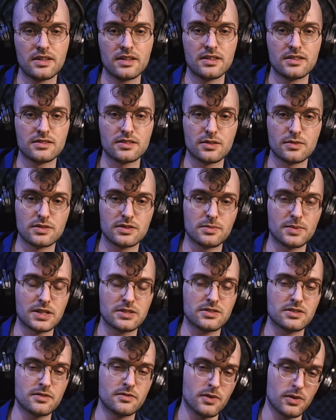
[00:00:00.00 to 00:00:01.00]
So it's a
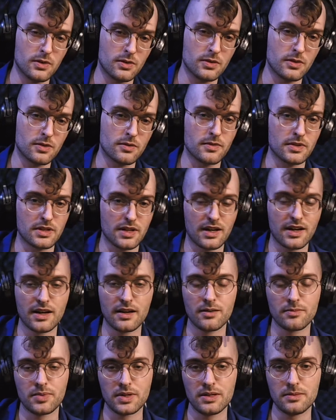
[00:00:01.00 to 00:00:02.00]
bunch of old
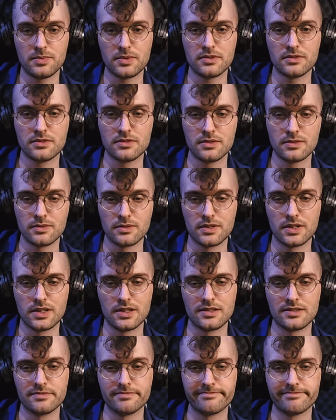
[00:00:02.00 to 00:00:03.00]
retired people who